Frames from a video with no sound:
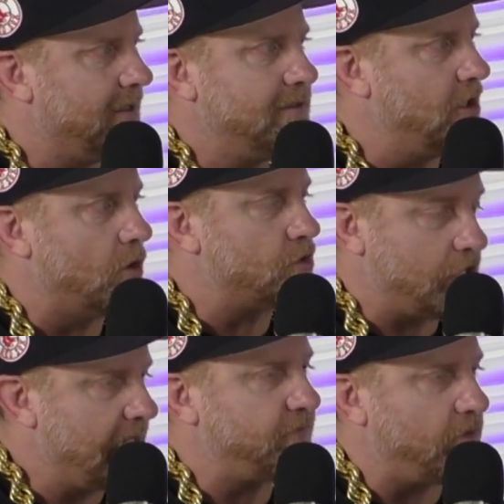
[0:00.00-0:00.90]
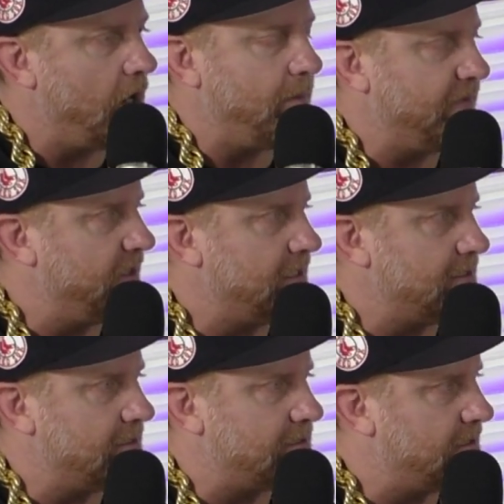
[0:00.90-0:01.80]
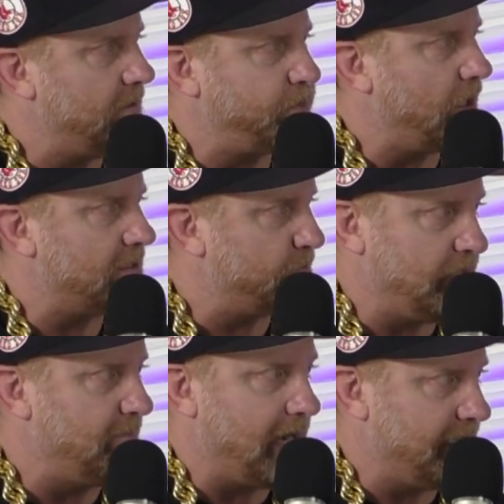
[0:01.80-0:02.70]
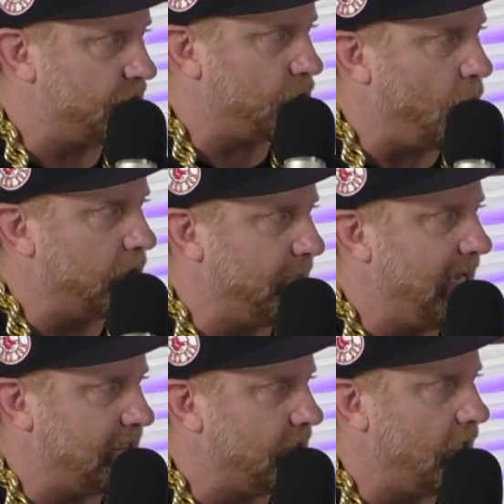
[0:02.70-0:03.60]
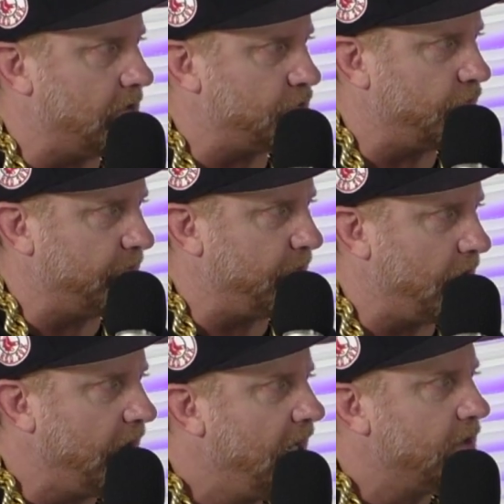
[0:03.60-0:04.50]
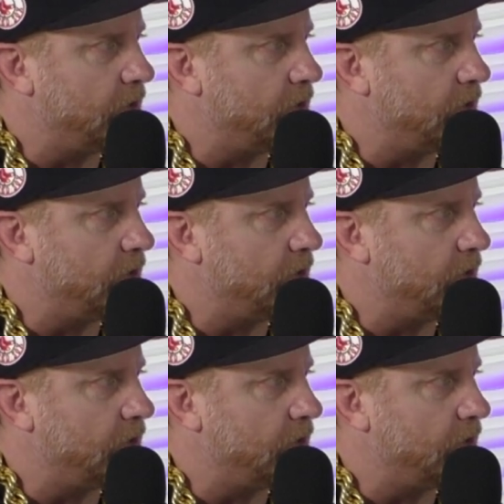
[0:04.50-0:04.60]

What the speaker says: But, Jake Fromm, I think, is a C+, B- quarterback in college football.